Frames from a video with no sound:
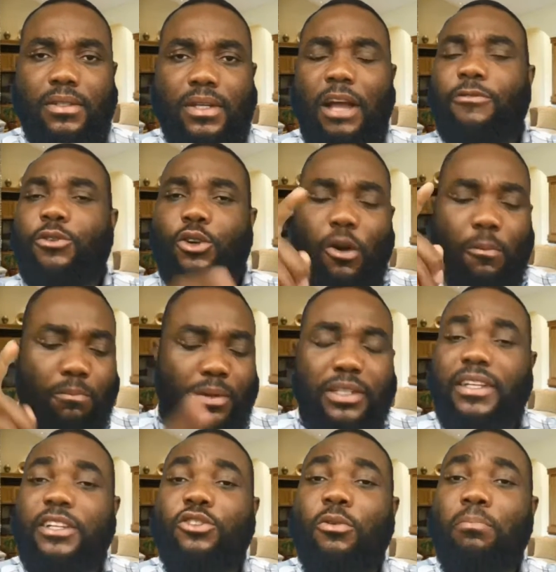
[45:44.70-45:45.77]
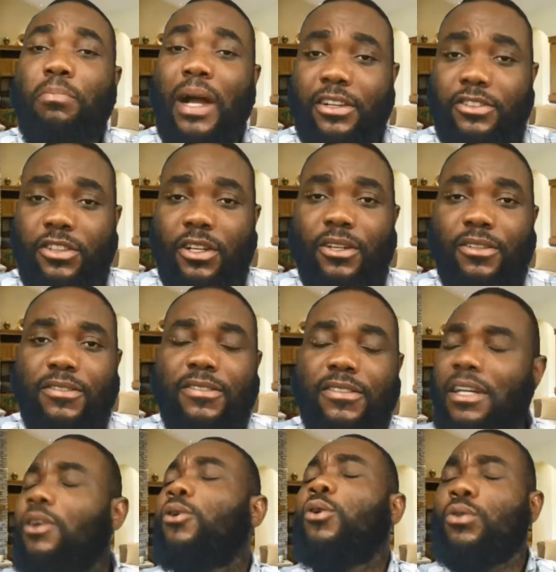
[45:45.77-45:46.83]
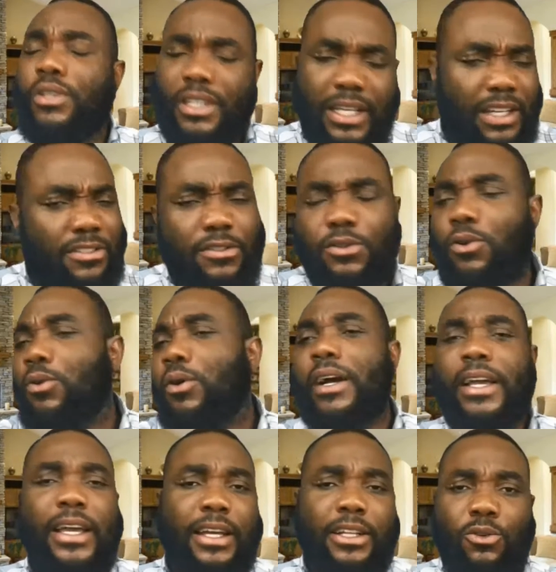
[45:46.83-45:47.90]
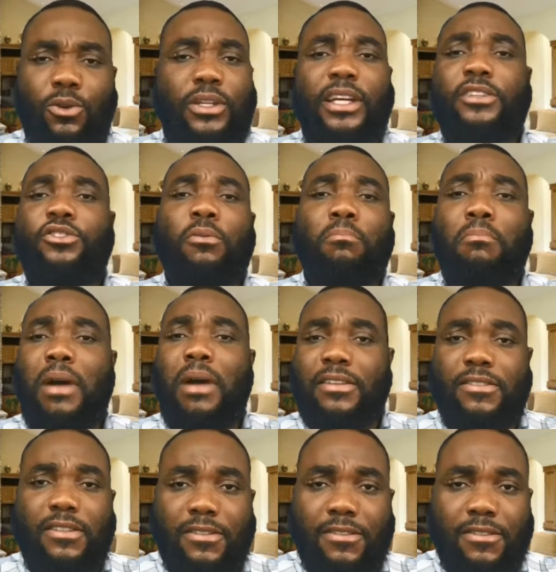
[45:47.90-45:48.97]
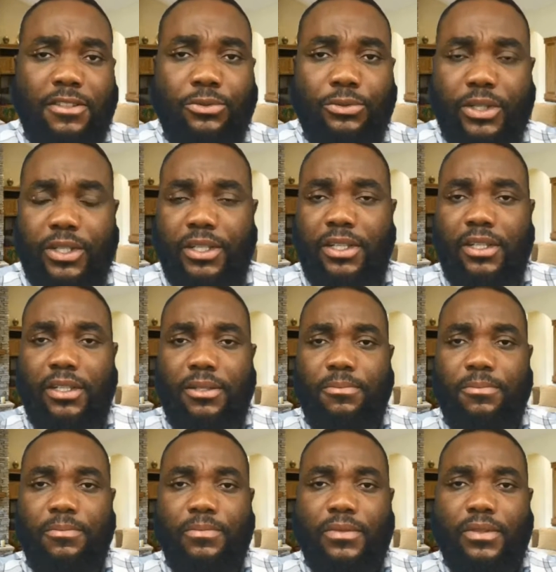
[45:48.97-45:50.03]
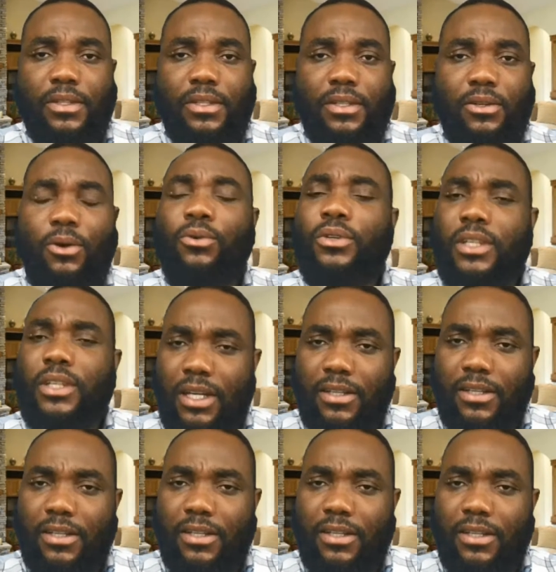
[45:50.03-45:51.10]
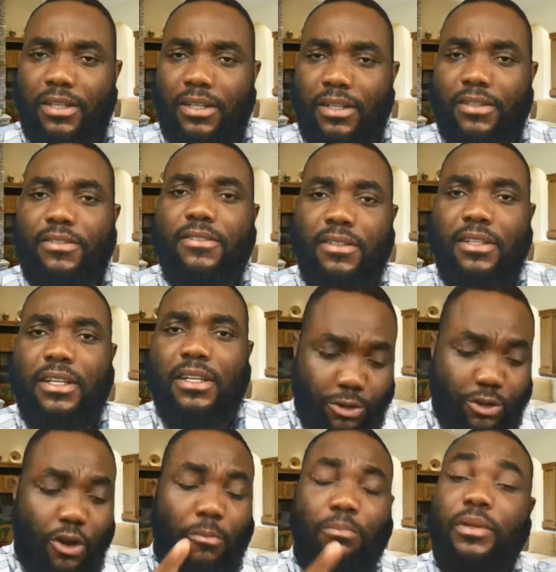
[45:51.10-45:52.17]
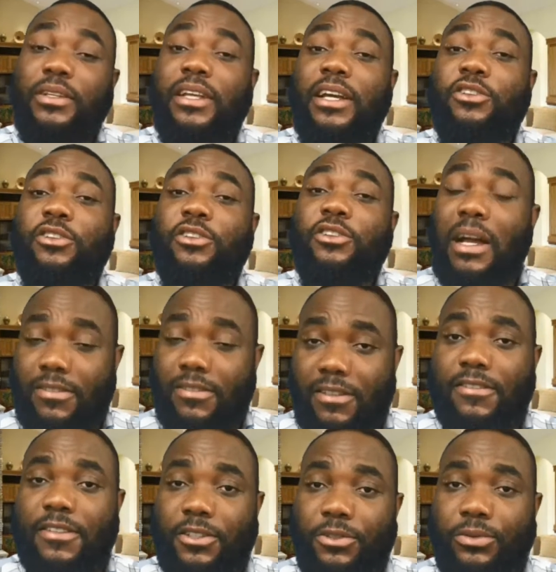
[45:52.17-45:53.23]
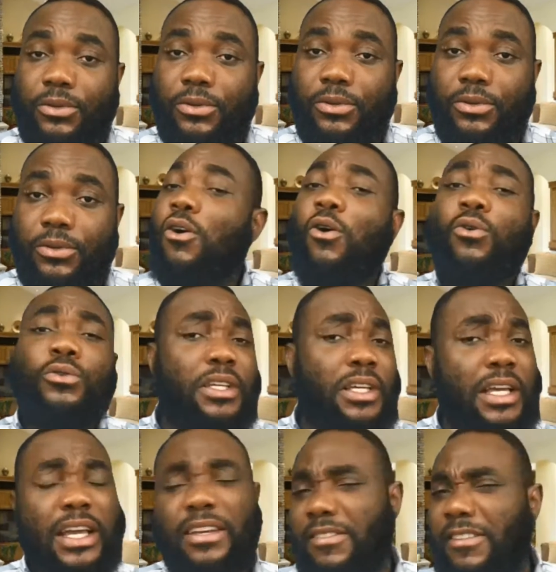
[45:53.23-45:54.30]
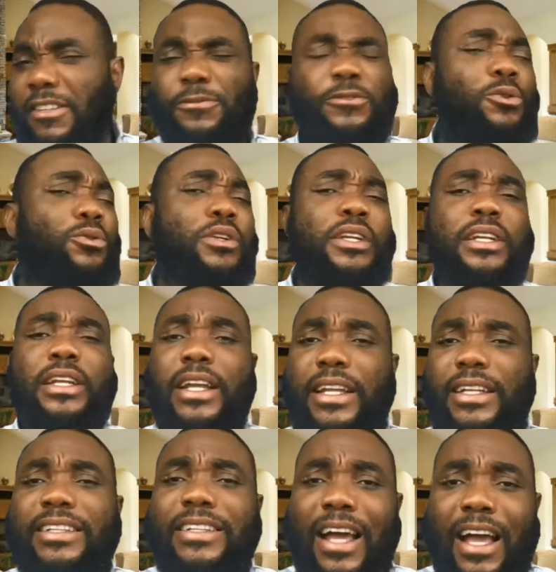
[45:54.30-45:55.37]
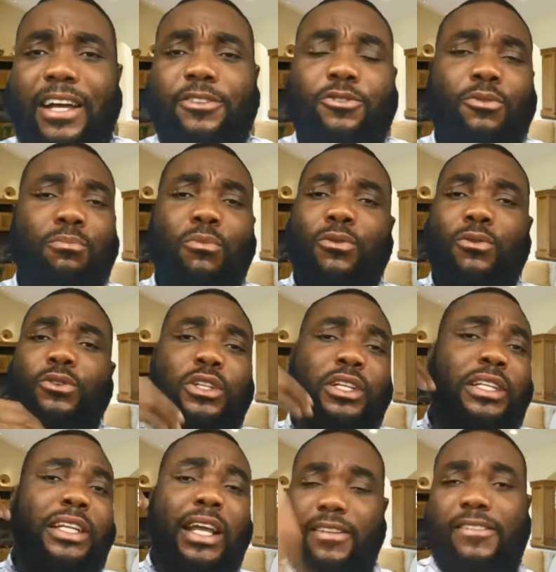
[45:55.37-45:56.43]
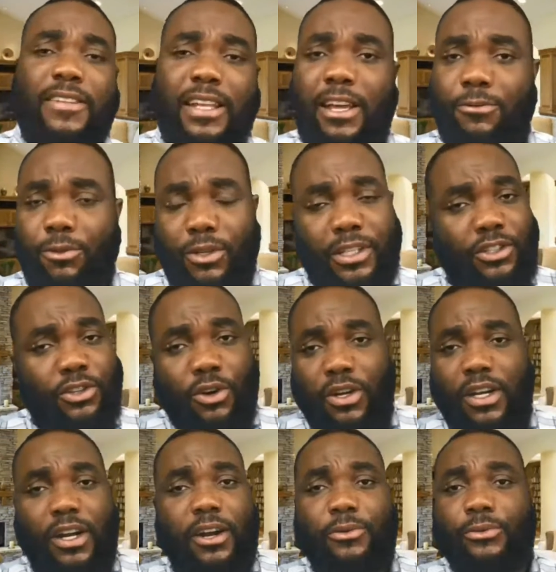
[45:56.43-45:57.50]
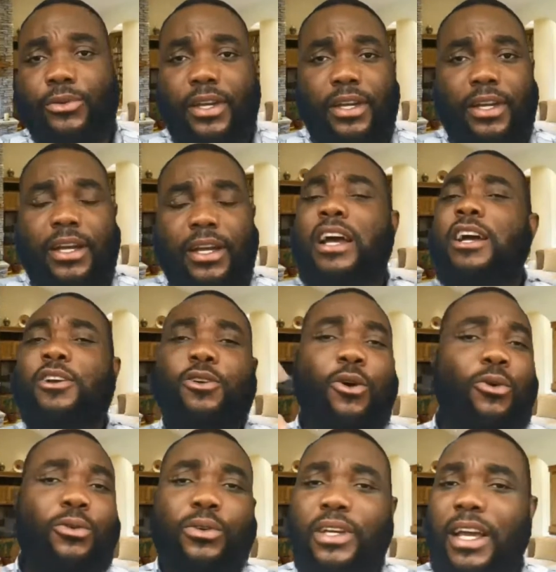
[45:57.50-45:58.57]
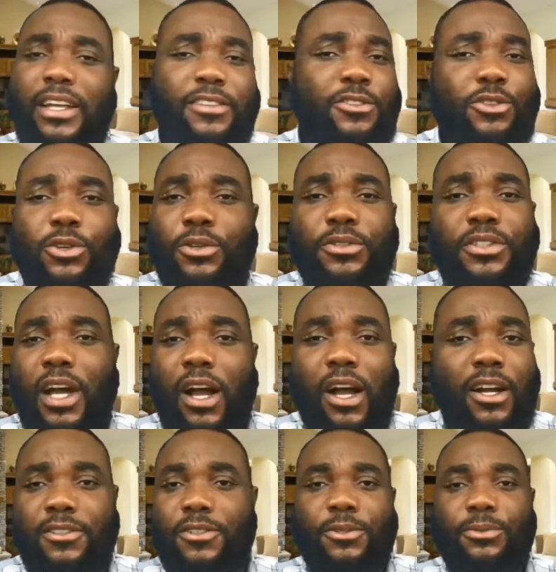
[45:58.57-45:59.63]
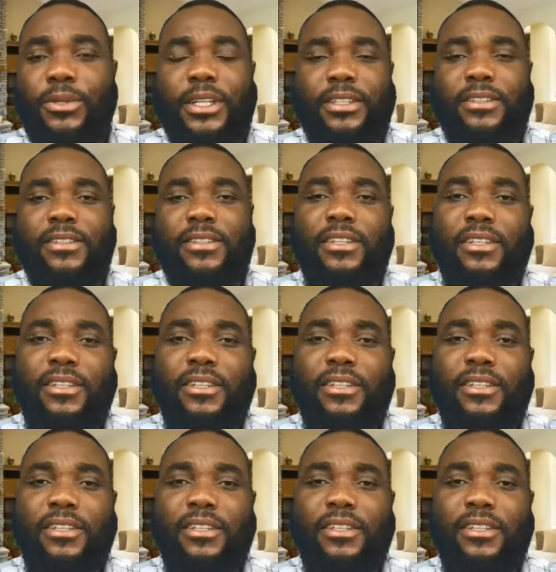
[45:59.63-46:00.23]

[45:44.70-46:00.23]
Have you completed your bachelor's? Oh, yes. Go ahead. Go get your master's degree. Oh, yes. Have you completed your master's degree? Oh, yes. If you need that to move to the next level in your career, go get your doctorate.